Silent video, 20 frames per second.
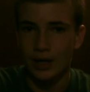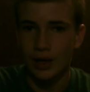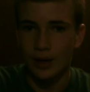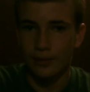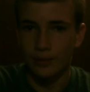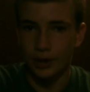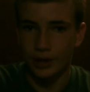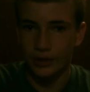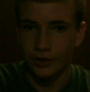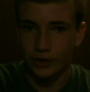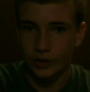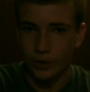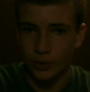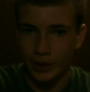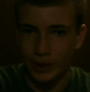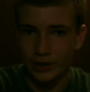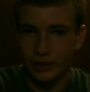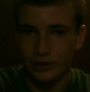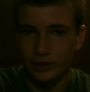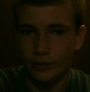But the
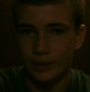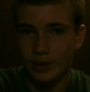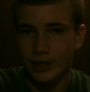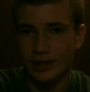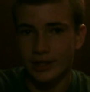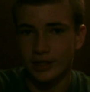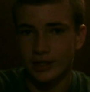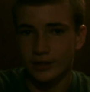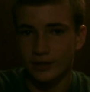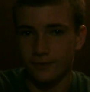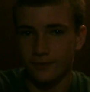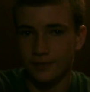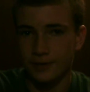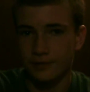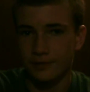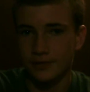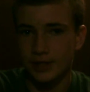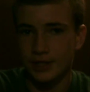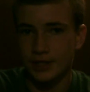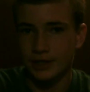quicker that we can get to
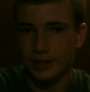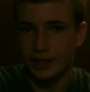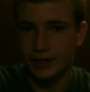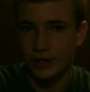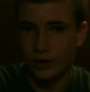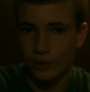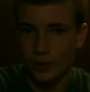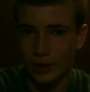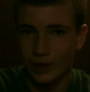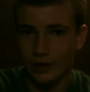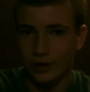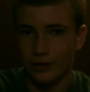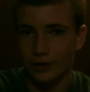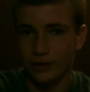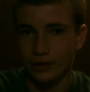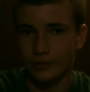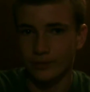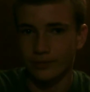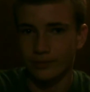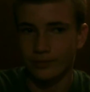50, the
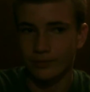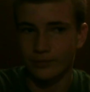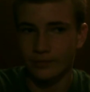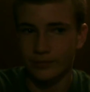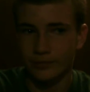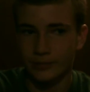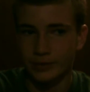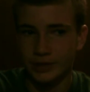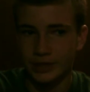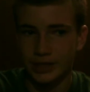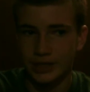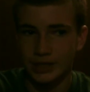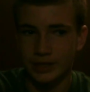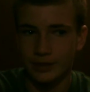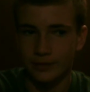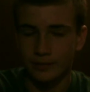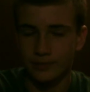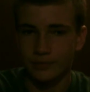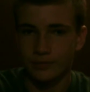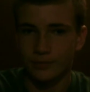quicker
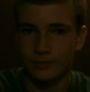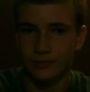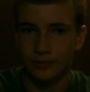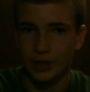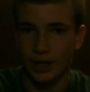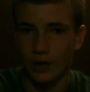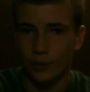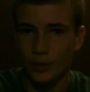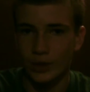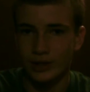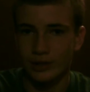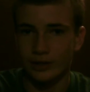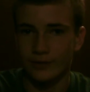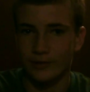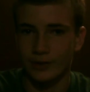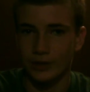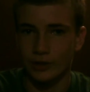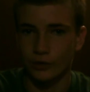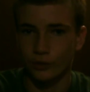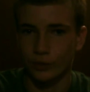the uh, weekly
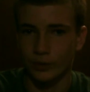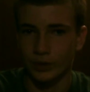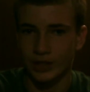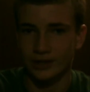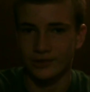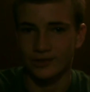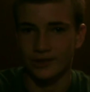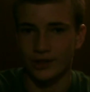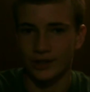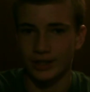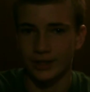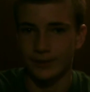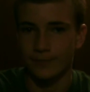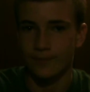videos will get started.